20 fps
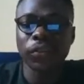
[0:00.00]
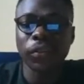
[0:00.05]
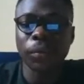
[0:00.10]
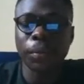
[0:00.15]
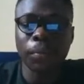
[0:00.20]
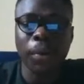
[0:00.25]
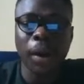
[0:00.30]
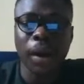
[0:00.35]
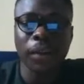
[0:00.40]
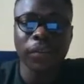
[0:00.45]
Some
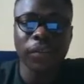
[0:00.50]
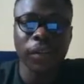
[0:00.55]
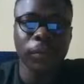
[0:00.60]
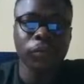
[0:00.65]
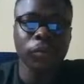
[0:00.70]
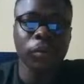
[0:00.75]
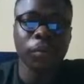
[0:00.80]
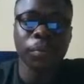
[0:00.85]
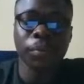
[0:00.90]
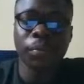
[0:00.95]
people are
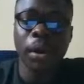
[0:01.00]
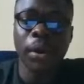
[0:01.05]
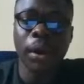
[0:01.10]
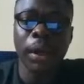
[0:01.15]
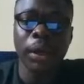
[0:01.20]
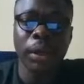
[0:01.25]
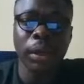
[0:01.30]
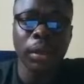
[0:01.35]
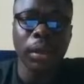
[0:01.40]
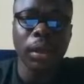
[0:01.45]
asleep, some people are
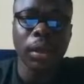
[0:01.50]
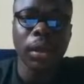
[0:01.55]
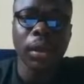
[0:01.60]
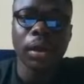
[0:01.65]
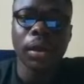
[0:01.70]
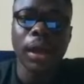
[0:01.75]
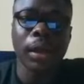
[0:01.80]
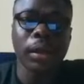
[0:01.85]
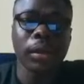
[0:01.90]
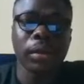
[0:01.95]
already
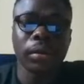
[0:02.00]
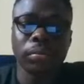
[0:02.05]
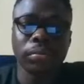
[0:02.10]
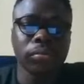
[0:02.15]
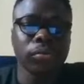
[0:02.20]
like,